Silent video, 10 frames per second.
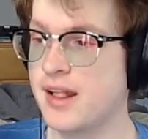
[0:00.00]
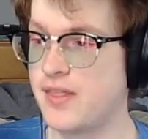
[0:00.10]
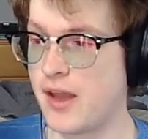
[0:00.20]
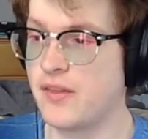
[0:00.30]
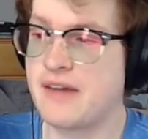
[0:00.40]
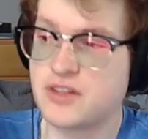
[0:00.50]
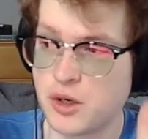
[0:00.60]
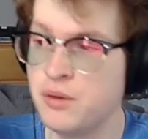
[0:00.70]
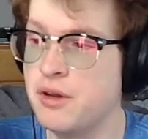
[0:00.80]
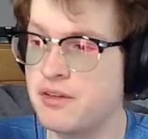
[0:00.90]
They only have
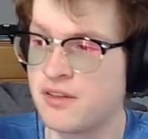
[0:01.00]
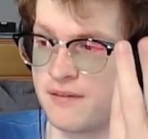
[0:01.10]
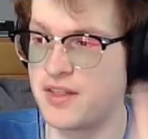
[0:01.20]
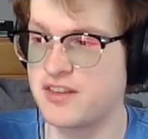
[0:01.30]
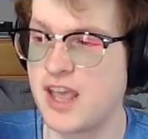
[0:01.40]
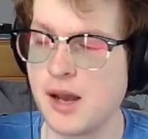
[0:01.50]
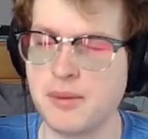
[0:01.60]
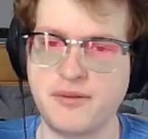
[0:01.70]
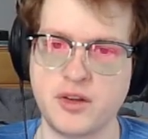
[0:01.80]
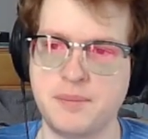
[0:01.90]
2 uses of the scale
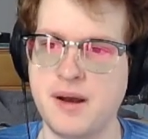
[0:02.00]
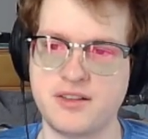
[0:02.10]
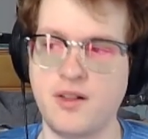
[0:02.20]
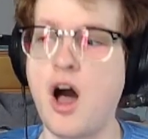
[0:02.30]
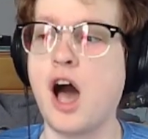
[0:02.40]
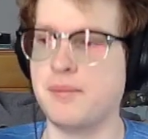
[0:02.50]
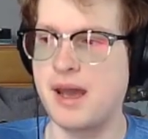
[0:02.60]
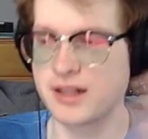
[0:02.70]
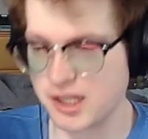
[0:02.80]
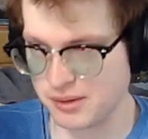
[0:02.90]
before the puzzle
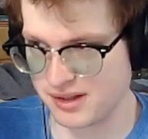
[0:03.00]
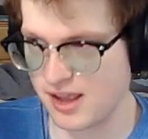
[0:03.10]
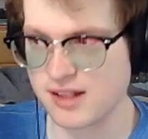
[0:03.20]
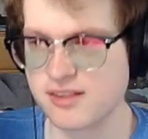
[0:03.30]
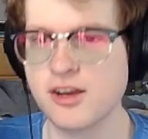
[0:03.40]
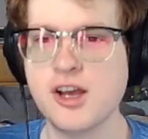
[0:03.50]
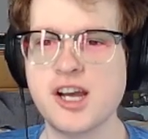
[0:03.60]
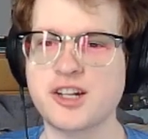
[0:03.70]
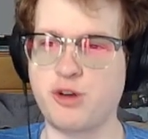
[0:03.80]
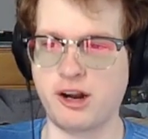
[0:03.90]
automatically resets.
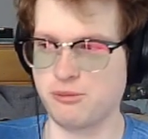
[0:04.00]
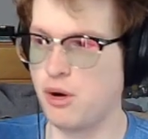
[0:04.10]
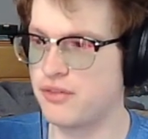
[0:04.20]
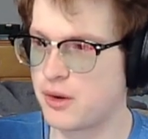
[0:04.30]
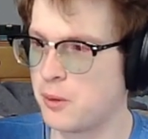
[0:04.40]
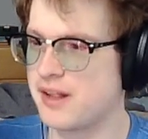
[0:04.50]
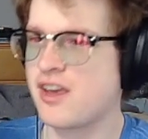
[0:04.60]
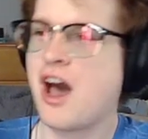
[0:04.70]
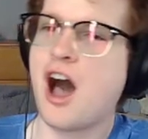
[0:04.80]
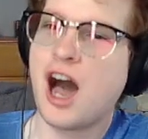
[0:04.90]
Trying to remove the coins
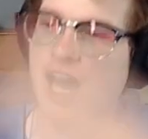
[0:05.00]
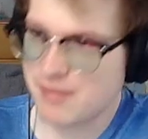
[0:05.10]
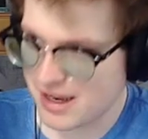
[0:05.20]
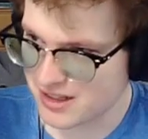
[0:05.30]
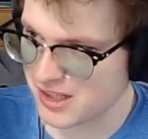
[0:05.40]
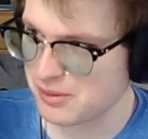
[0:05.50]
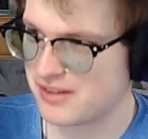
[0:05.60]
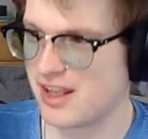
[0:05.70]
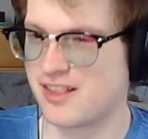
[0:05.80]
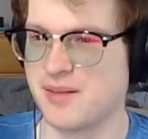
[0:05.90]
automatically
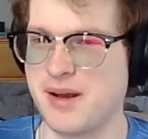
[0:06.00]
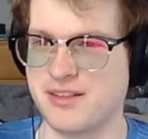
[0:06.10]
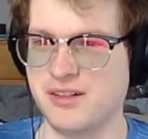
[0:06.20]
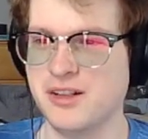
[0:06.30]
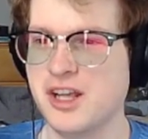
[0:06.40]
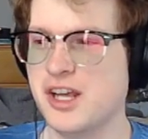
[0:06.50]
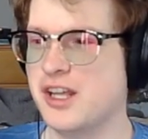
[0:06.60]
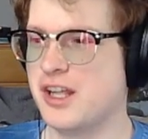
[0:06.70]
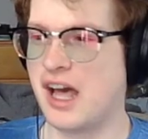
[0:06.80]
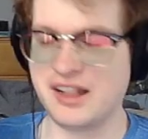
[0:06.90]
resets the puzzle.
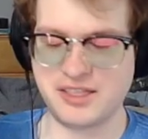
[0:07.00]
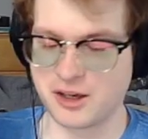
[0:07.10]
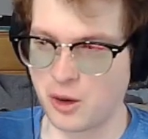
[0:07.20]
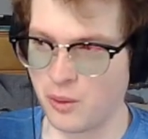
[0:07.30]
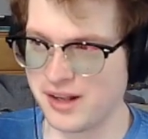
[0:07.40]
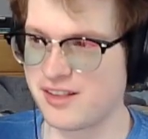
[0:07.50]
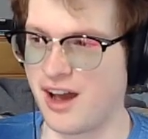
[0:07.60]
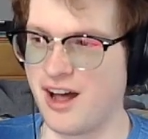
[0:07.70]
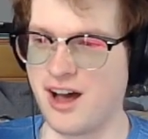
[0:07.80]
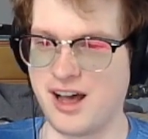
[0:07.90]
The coins
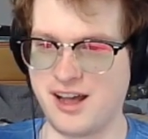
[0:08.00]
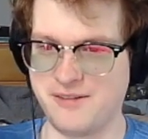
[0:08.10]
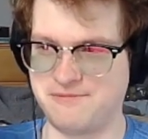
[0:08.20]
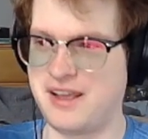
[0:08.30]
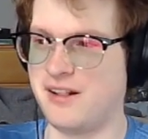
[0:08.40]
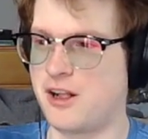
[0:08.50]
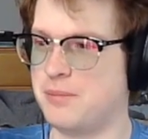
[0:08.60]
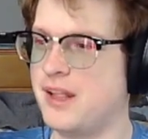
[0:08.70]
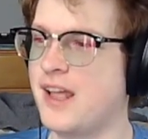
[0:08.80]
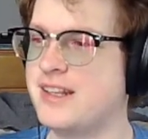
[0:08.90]
feel
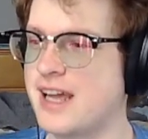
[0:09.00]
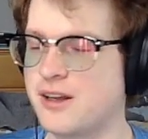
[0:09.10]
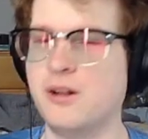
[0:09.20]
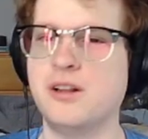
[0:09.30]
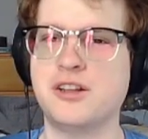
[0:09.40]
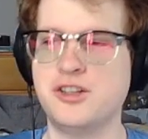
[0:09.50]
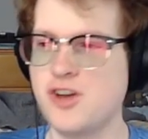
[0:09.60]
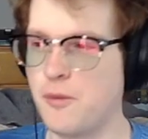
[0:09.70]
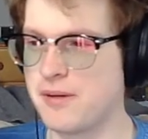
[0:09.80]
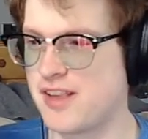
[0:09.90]
completely identical,
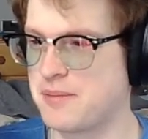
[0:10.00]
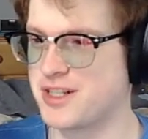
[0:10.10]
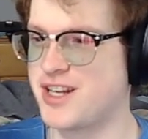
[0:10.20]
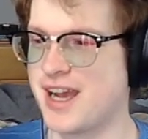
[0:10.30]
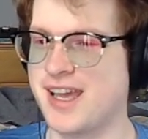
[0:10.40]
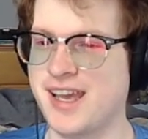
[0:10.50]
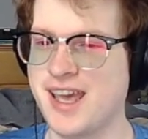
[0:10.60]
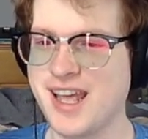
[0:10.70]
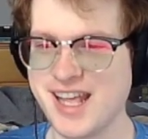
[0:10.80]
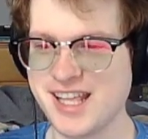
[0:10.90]
no perception checking.
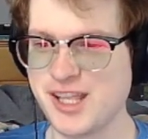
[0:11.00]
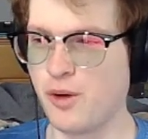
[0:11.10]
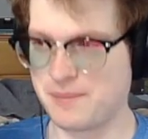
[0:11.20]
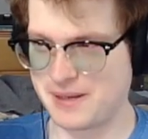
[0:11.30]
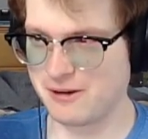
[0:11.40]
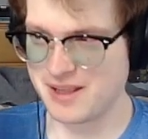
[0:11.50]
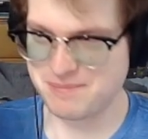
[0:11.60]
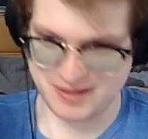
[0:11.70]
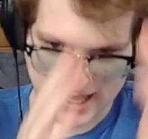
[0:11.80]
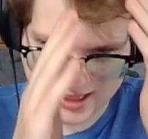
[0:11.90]
You are purely
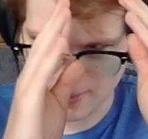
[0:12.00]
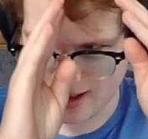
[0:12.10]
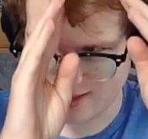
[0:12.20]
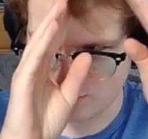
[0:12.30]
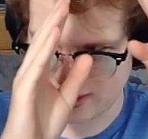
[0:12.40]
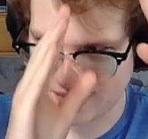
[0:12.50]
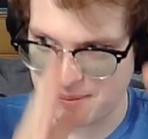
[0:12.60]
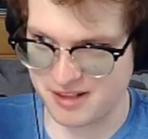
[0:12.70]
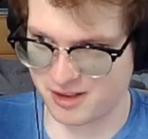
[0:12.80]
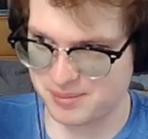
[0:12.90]
playing the puzzle with the
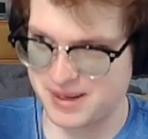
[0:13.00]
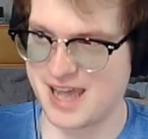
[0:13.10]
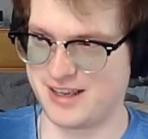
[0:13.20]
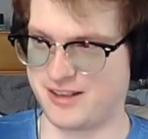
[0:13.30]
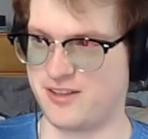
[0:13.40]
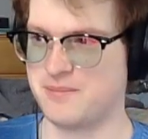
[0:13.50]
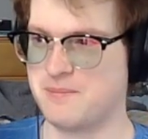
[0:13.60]
puzzle's mechanics.